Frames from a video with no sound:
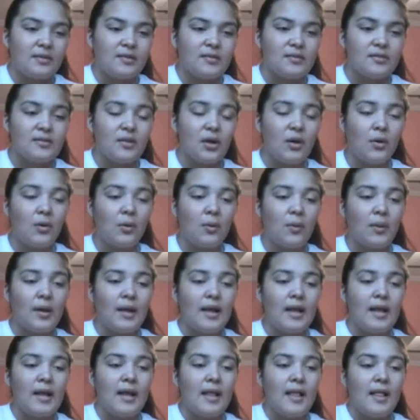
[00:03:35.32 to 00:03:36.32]
so
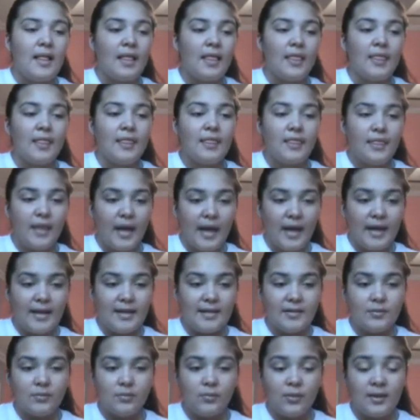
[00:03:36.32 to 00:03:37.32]

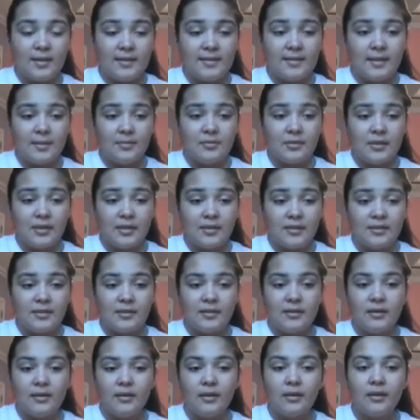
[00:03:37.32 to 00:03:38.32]
that is one
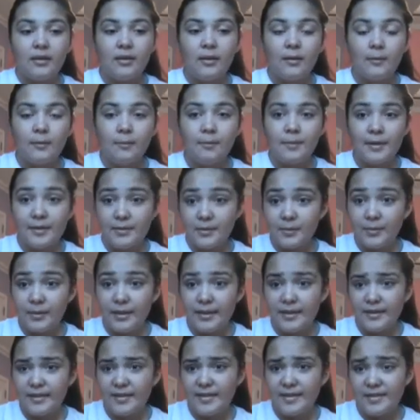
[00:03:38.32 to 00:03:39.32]
substance, piece of
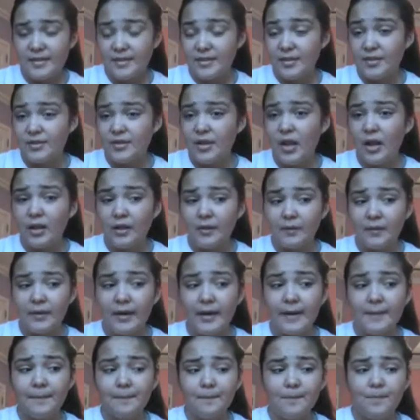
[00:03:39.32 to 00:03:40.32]
wood, because it's a solid,
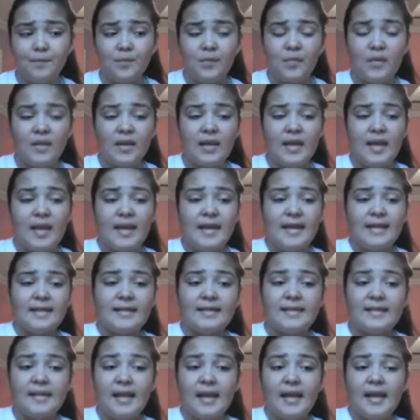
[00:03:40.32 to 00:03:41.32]
right?
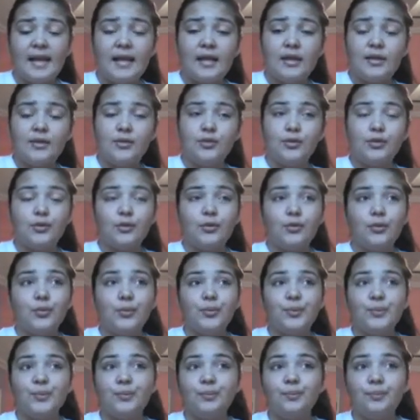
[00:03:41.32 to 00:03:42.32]
And say
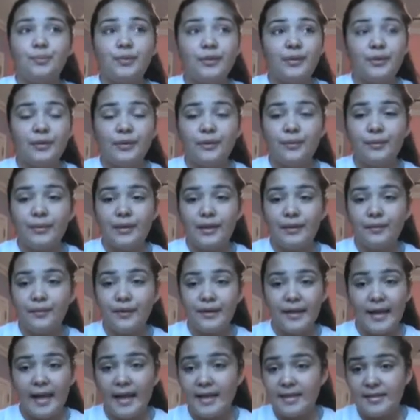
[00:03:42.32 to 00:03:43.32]
you put
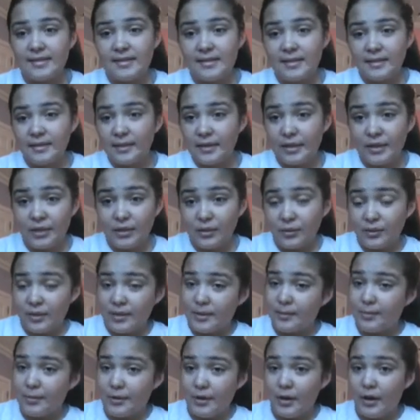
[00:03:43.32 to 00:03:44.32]
whatever gasoline you
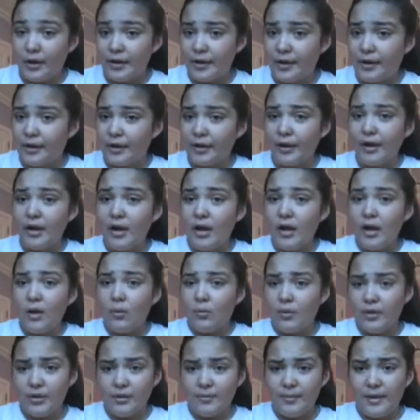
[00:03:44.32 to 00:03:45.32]
need to put on it, or
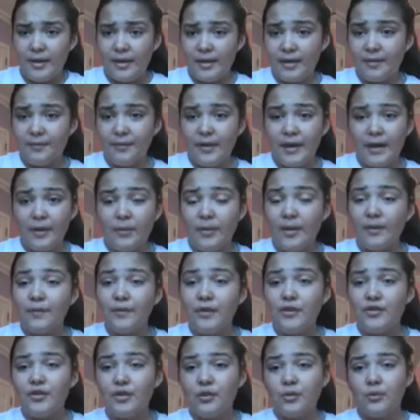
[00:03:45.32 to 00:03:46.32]
when you're making a fire,
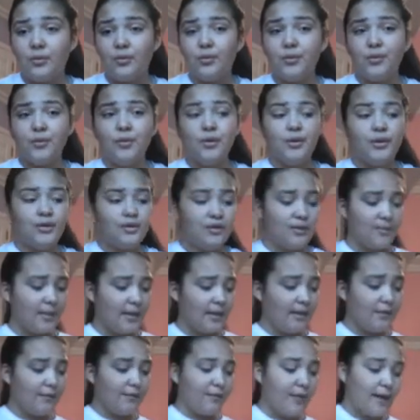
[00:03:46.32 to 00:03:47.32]
whatever you do to
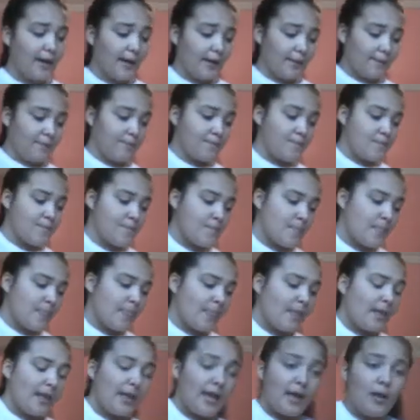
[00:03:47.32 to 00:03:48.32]
make a fire,
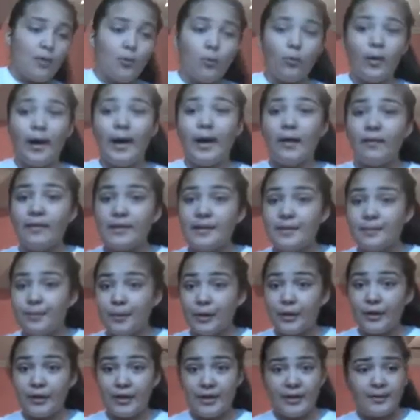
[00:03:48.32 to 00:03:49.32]
and while it's
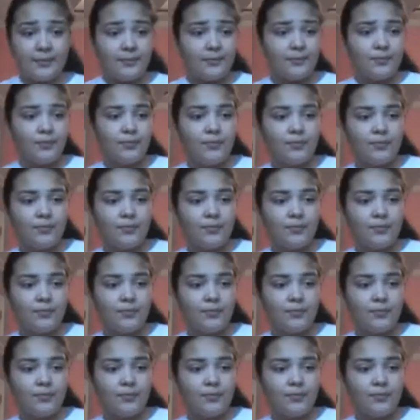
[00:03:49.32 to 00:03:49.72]
burning,